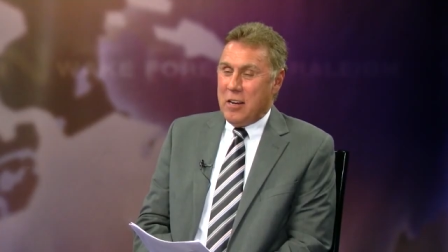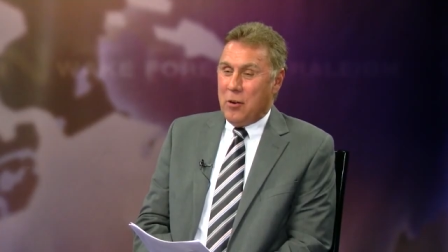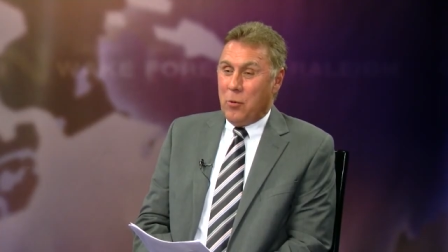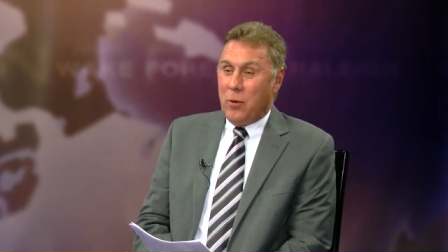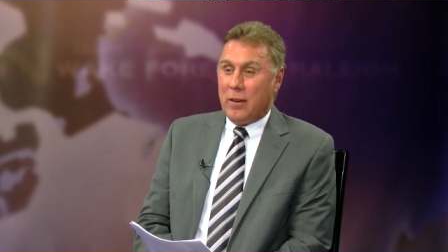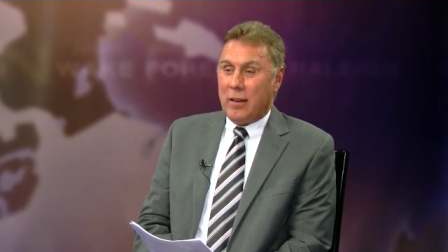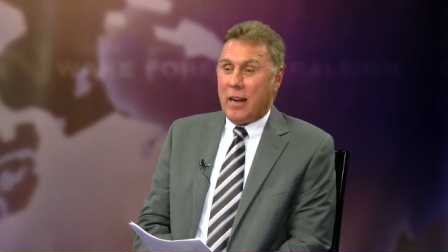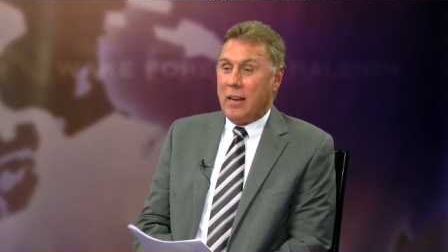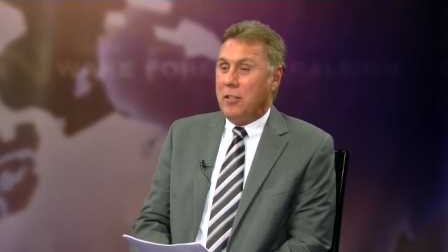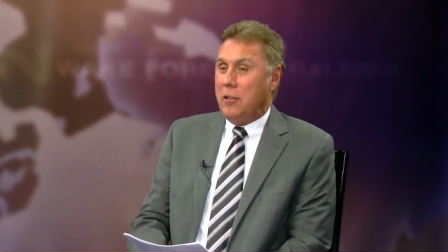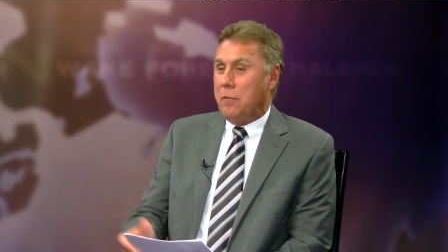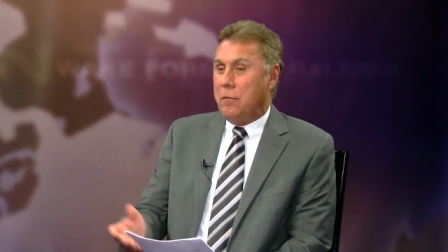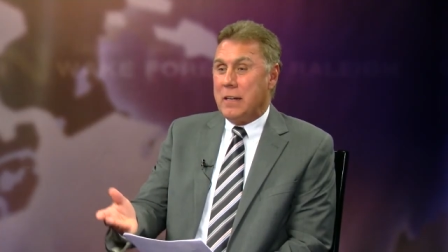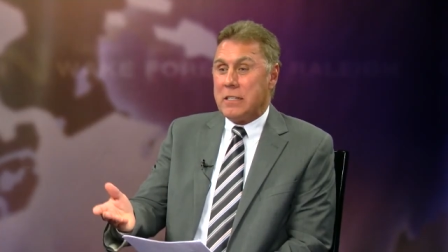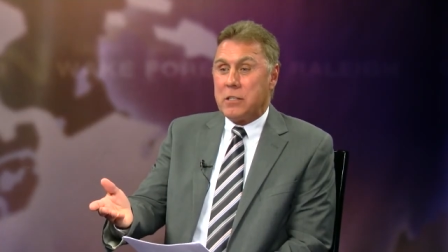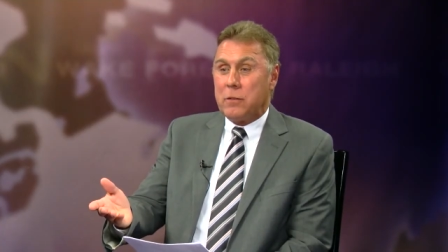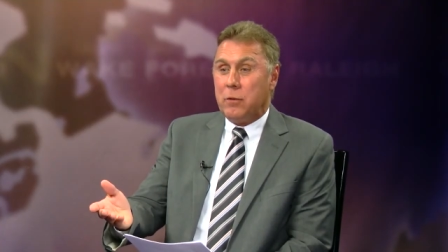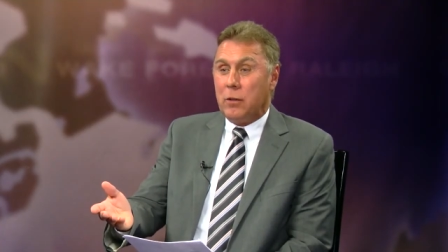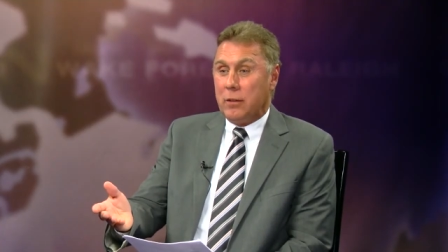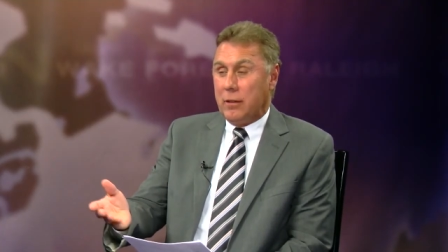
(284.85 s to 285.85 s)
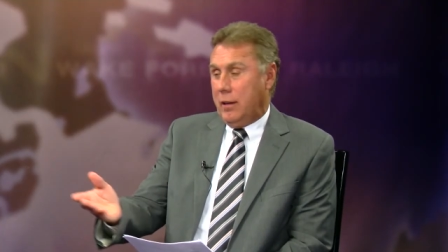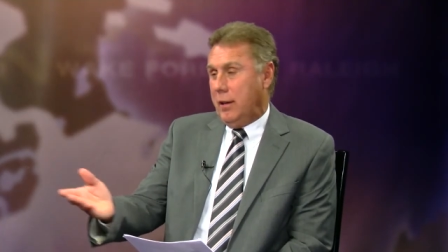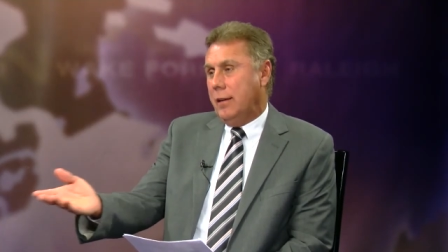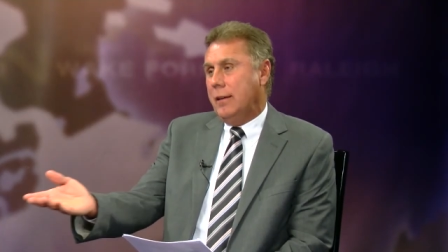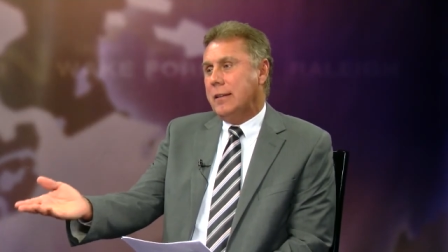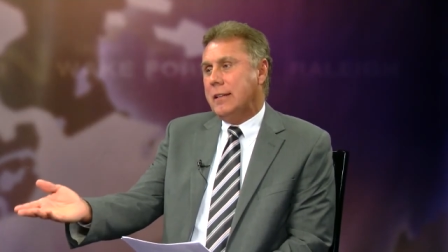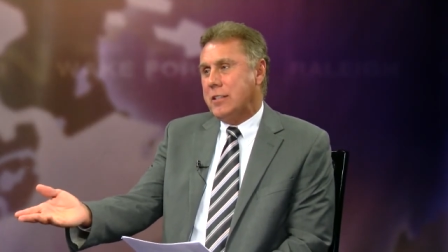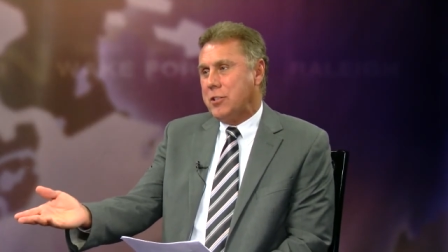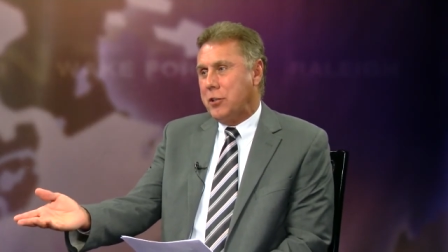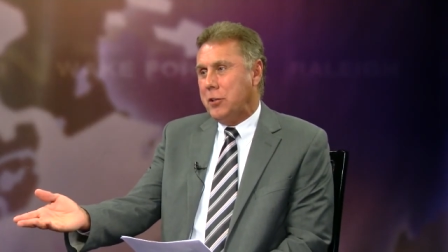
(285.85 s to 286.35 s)
Well, and the festival,
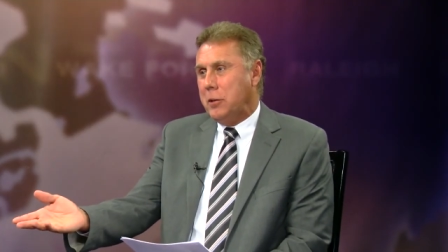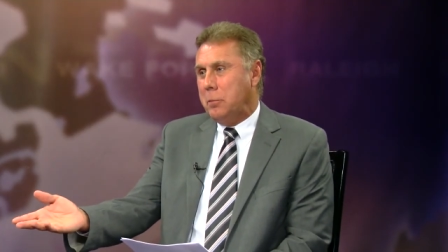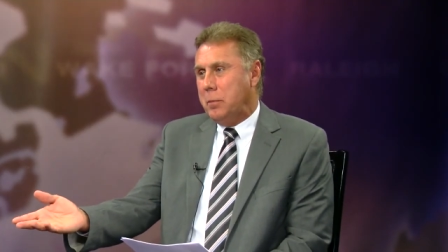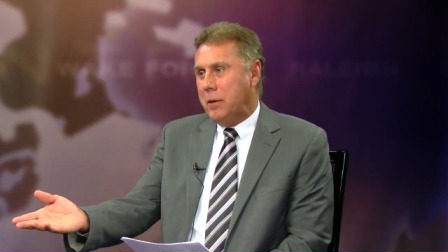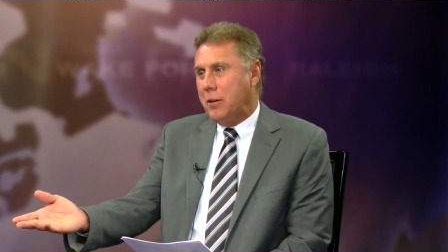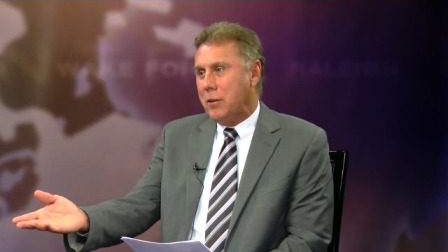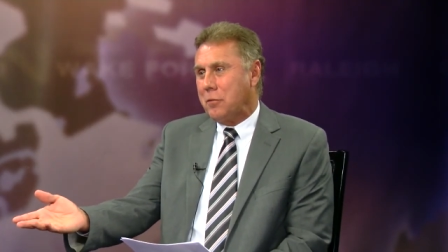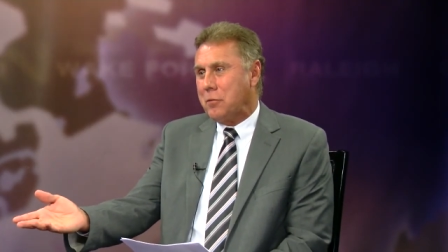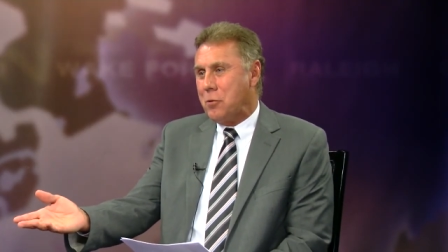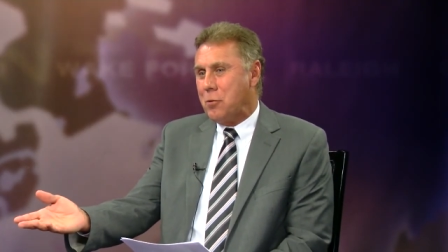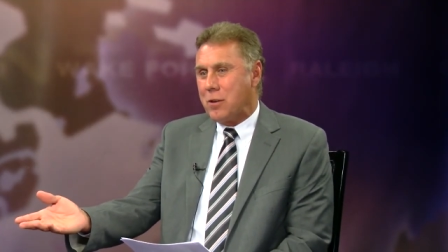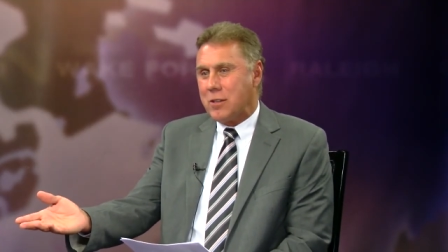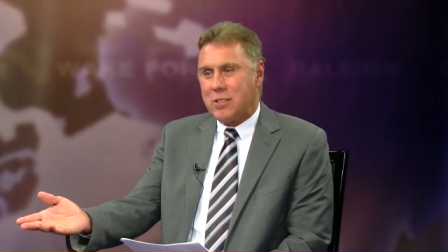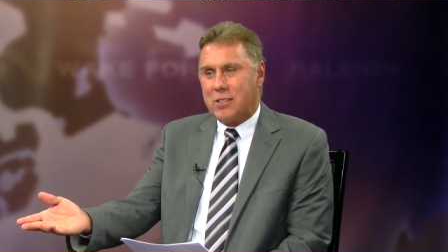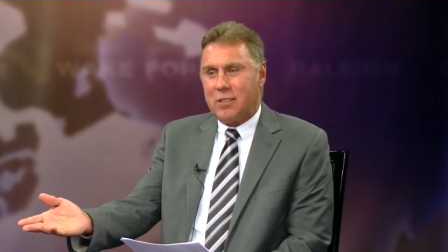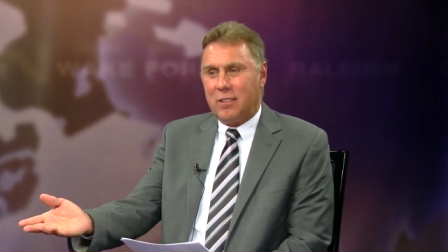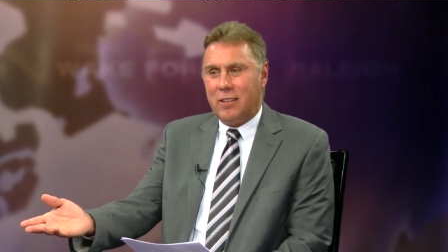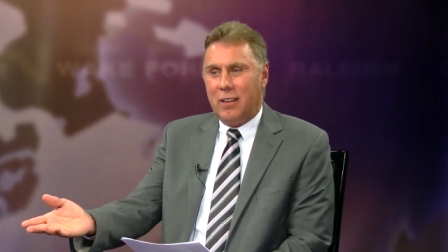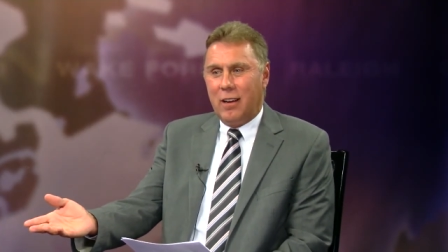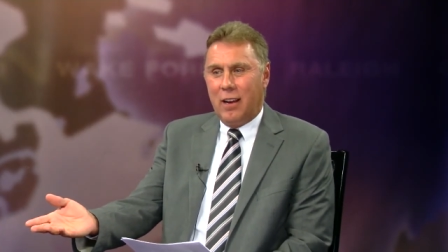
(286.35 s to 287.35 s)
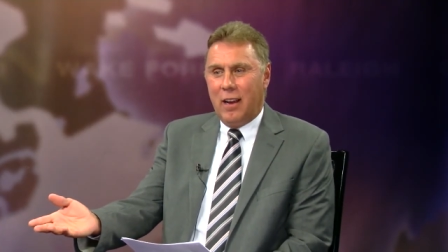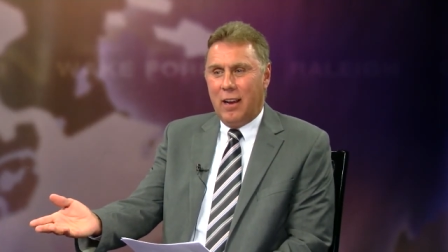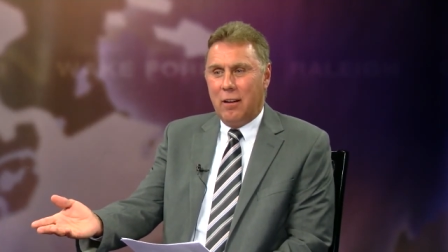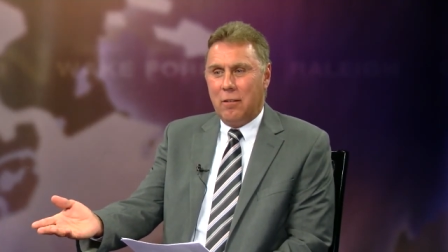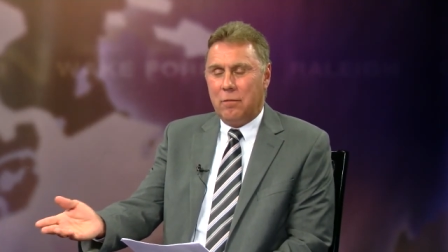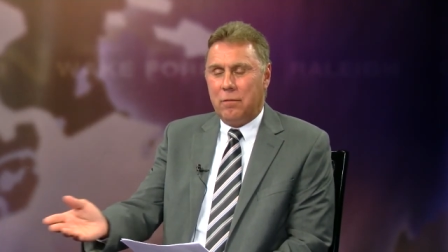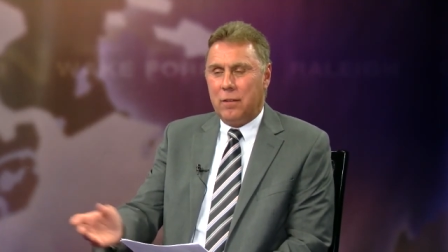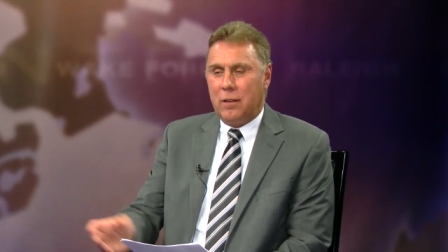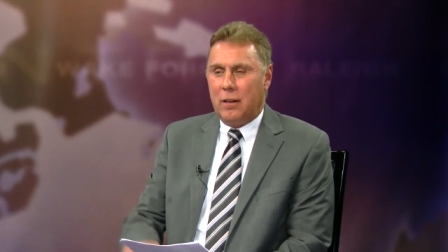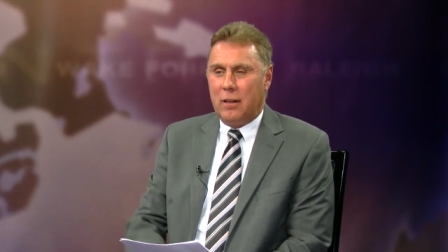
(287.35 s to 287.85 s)
in addition to beer, of course, you
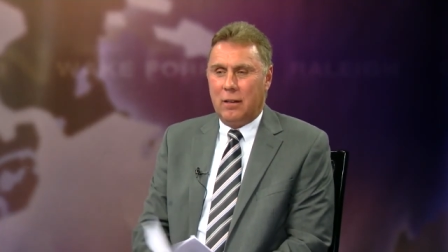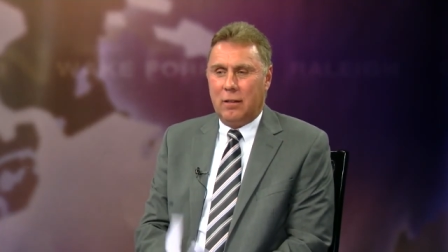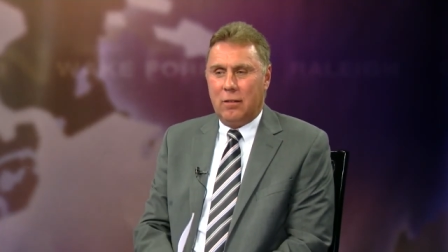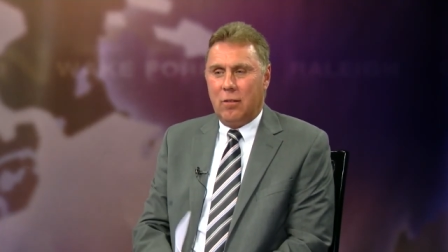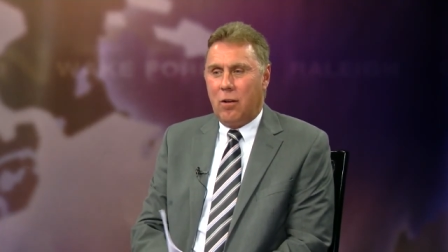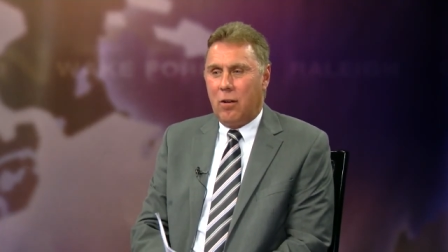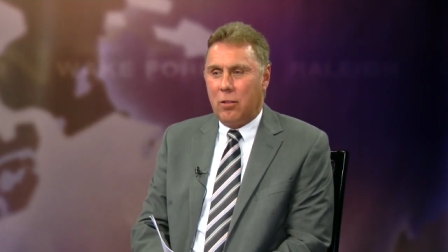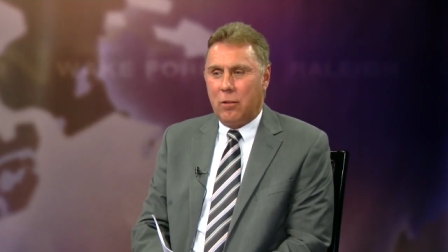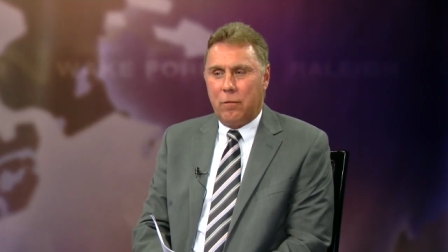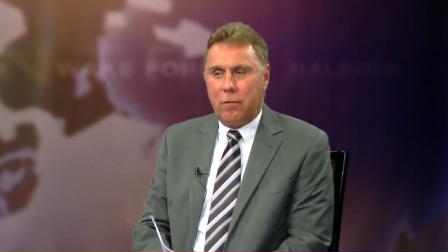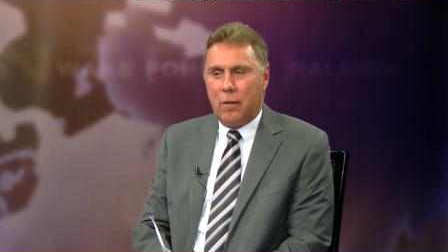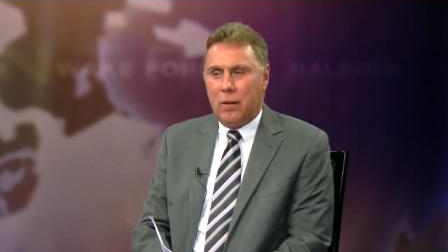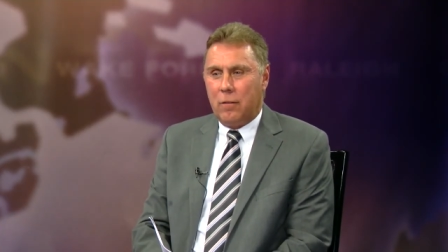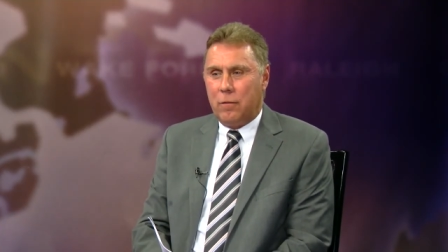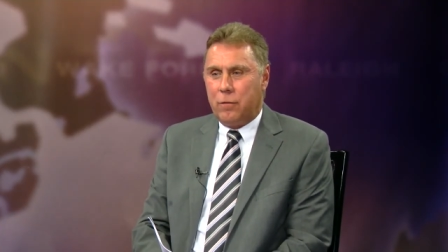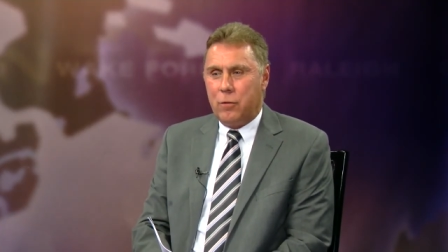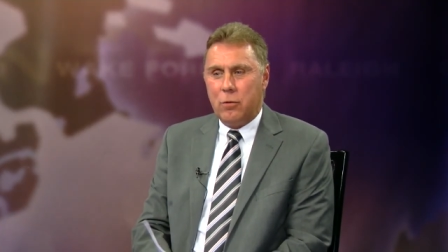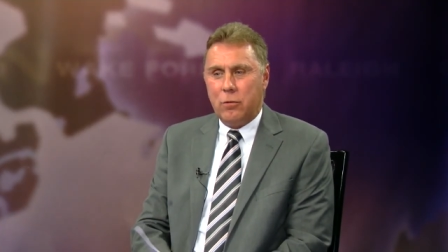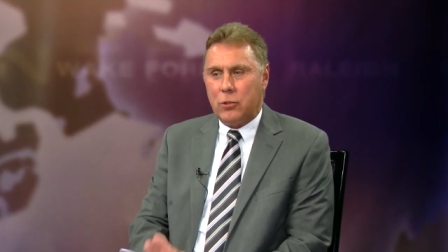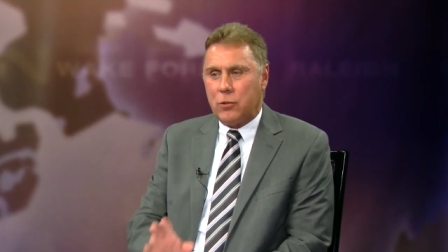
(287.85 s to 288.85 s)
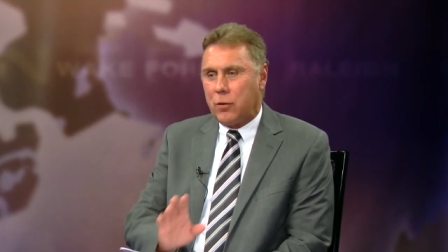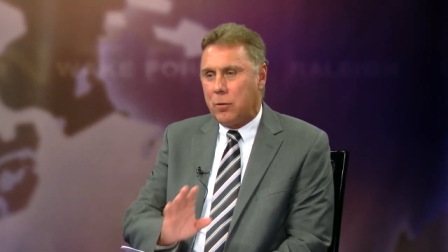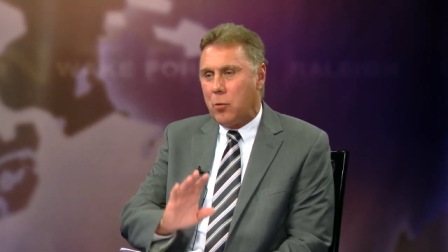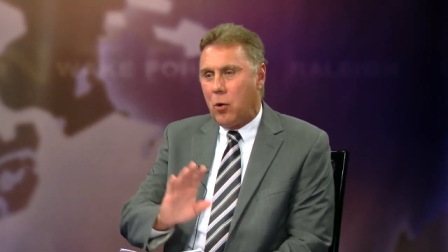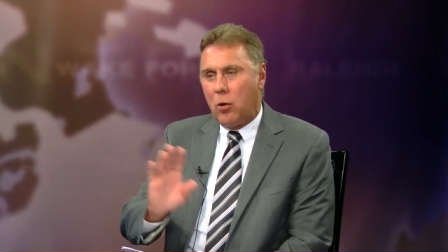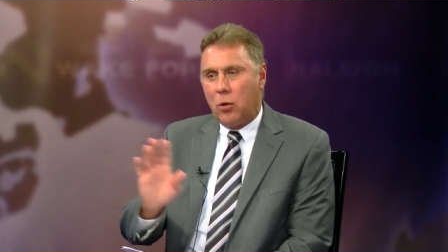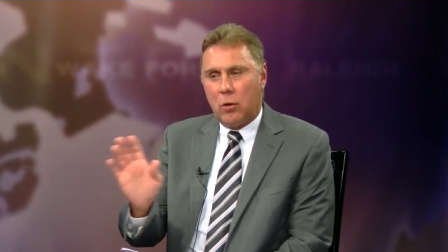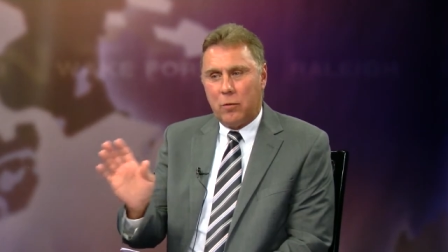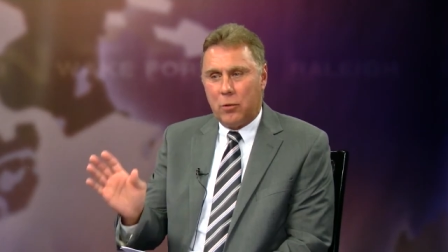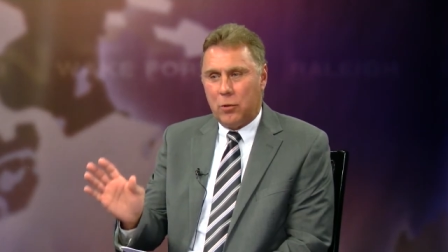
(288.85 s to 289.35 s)
have all the foods from
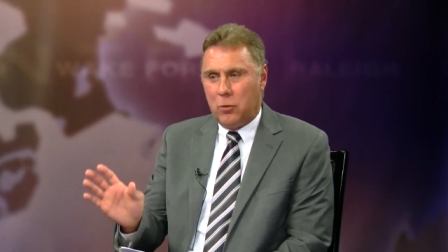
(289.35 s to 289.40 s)
all over